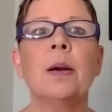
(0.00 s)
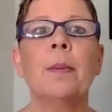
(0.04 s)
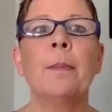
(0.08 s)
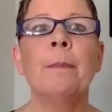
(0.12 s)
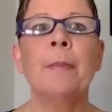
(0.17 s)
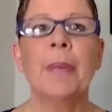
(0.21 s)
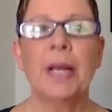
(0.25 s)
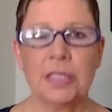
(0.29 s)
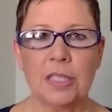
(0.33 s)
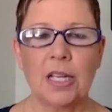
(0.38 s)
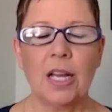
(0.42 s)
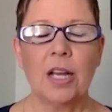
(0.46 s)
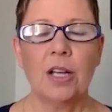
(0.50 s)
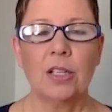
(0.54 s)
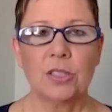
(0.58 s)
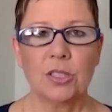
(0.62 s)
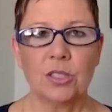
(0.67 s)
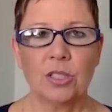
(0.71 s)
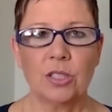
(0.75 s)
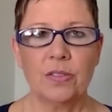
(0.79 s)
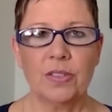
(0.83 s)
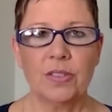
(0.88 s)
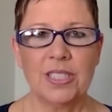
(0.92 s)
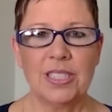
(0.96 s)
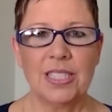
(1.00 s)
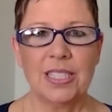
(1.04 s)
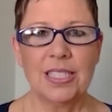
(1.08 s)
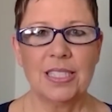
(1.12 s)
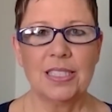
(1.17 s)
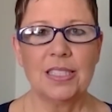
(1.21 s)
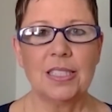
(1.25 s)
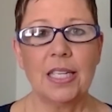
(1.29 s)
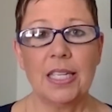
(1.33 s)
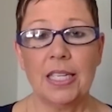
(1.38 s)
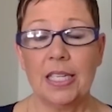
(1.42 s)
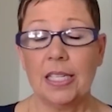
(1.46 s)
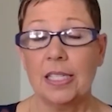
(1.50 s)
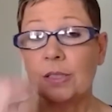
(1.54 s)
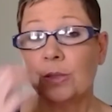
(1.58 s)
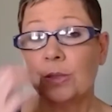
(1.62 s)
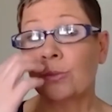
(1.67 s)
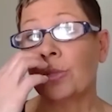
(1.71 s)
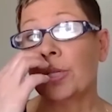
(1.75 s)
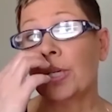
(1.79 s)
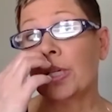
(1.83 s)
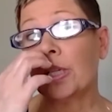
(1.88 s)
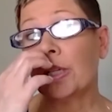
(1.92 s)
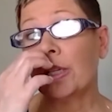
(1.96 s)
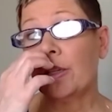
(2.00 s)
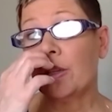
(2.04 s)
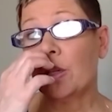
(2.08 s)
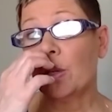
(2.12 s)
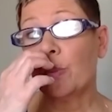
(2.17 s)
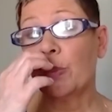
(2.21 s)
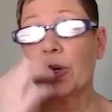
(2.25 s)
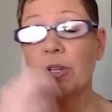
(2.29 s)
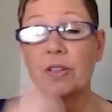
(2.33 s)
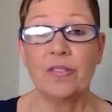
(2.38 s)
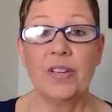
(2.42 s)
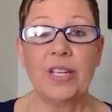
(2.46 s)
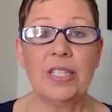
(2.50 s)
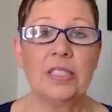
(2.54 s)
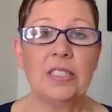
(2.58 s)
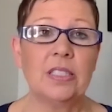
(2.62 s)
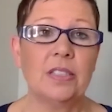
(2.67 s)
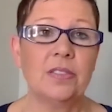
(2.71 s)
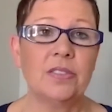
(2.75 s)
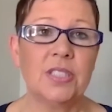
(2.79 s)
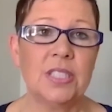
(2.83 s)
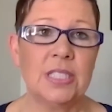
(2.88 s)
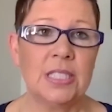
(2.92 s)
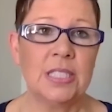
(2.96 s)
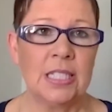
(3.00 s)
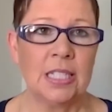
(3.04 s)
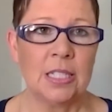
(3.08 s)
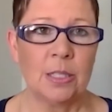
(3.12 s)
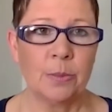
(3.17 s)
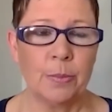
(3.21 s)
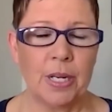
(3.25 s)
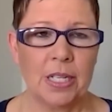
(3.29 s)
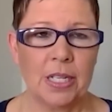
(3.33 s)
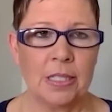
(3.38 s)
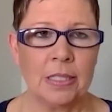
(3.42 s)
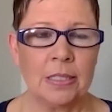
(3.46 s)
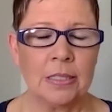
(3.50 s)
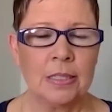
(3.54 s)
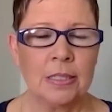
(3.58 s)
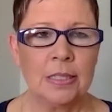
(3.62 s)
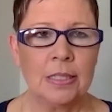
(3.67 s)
mental health services is really the pervasive stigma